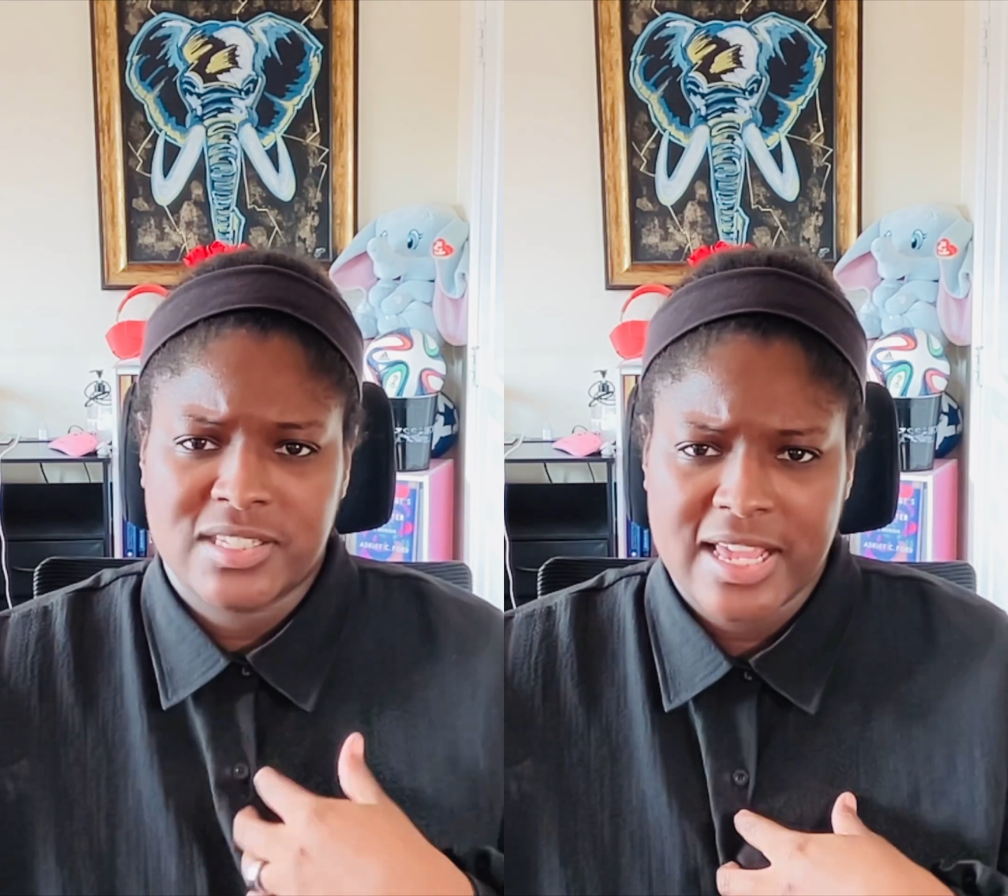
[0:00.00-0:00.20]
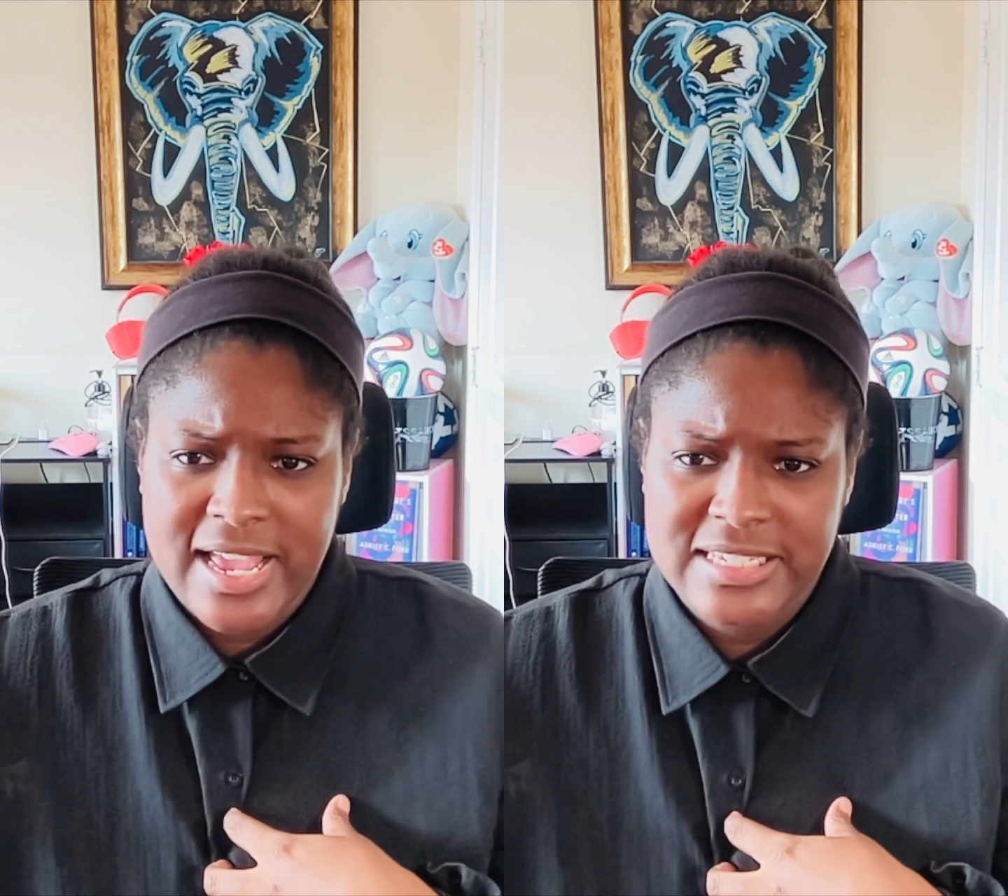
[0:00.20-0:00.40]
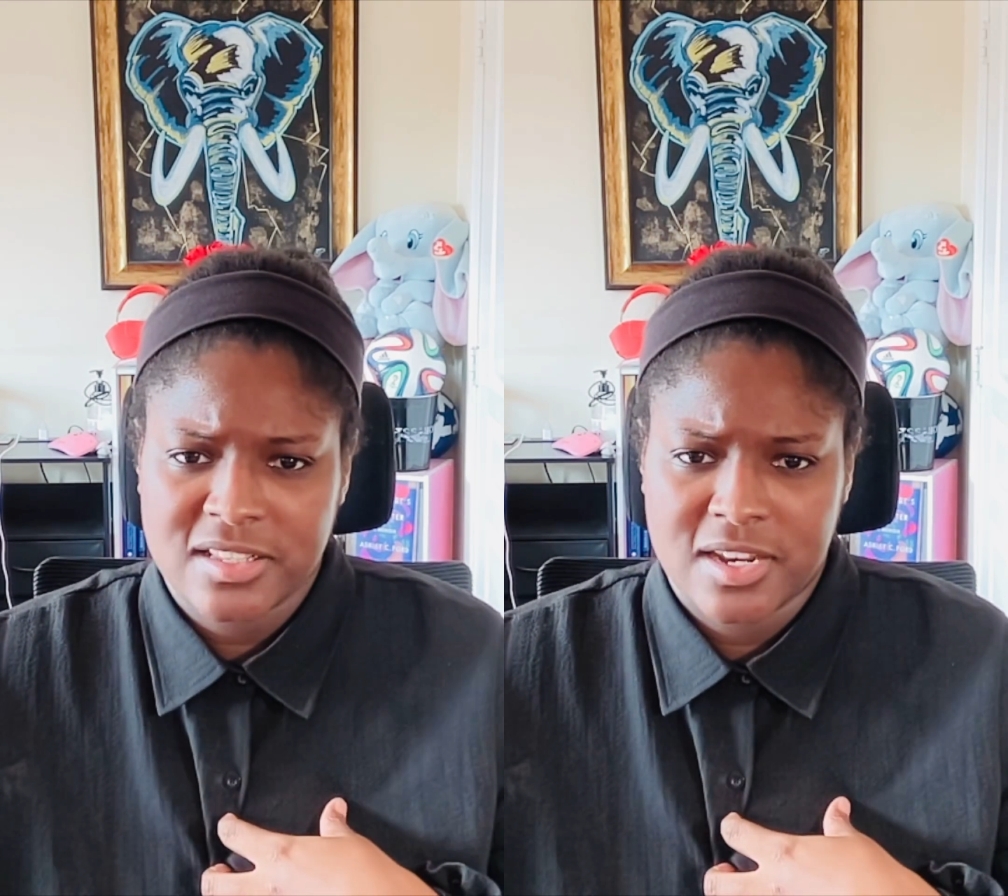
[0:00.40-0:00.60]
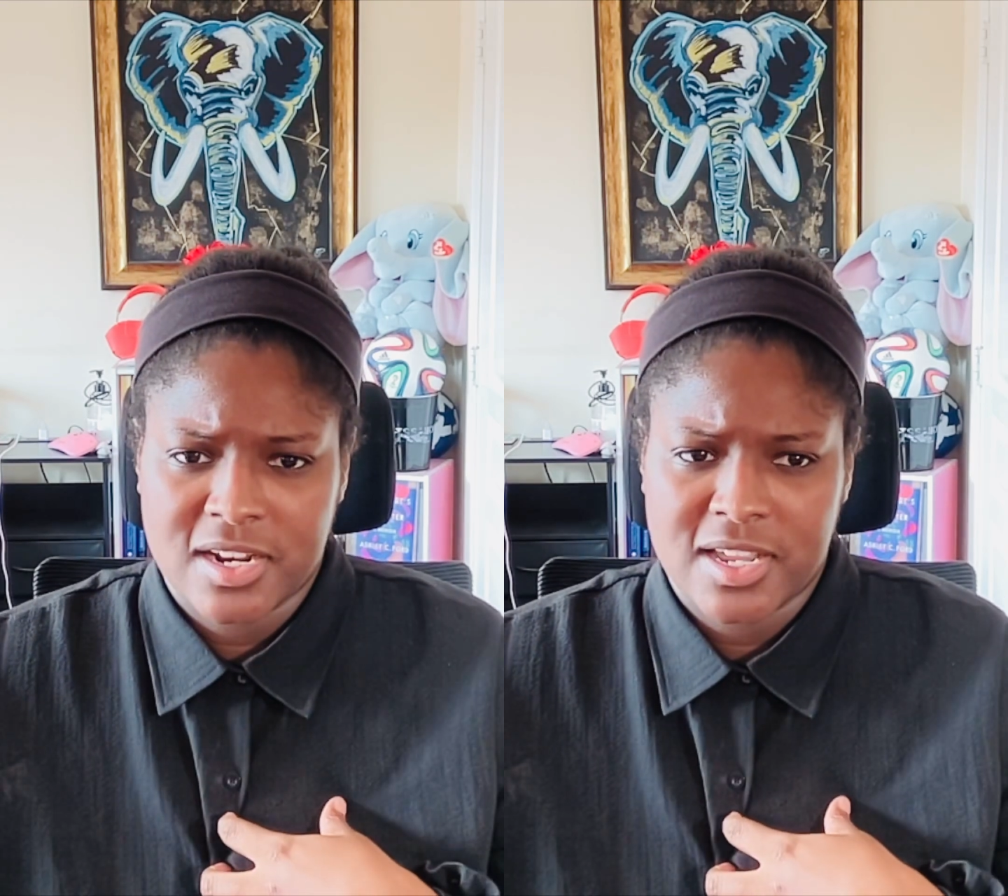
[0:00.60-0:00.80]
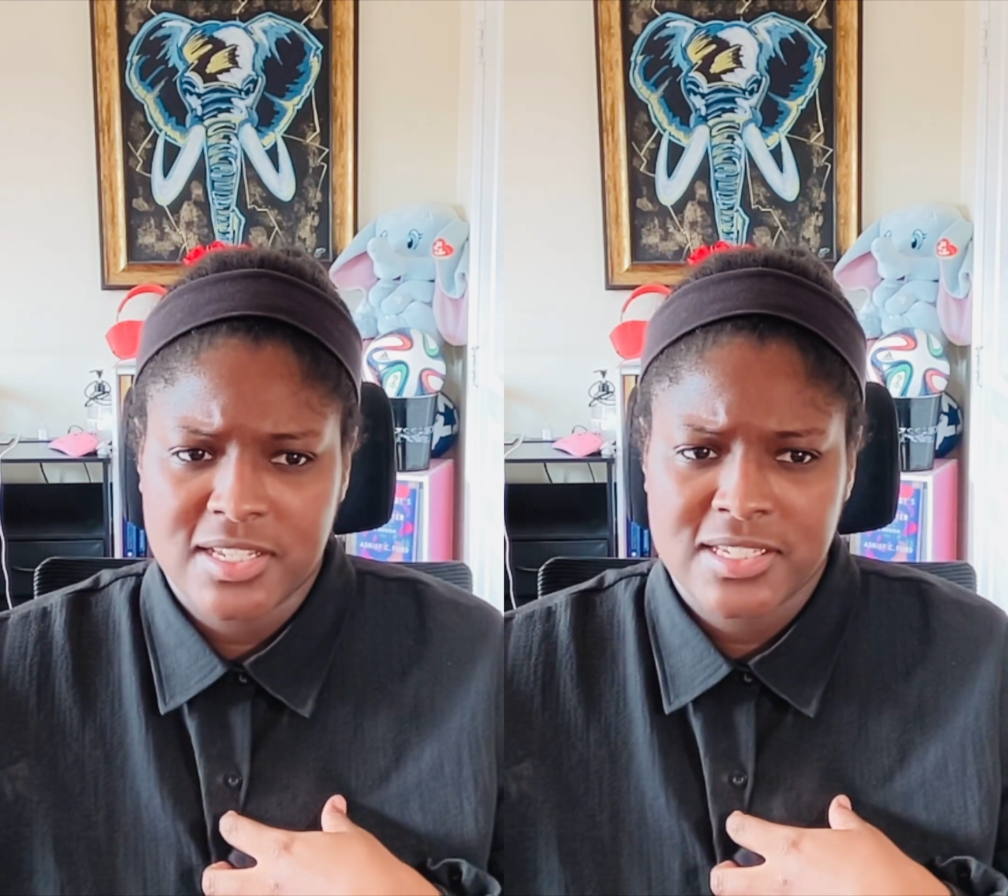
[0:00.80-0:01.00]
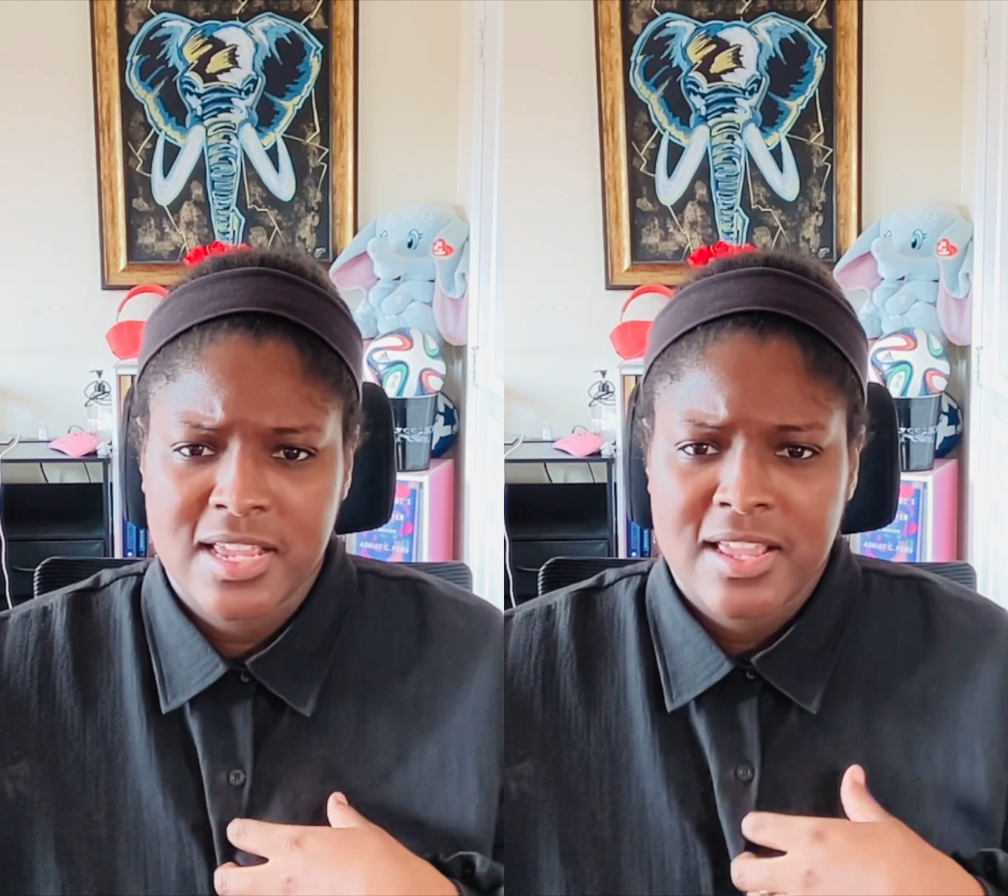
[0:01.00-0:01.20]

they isolated us,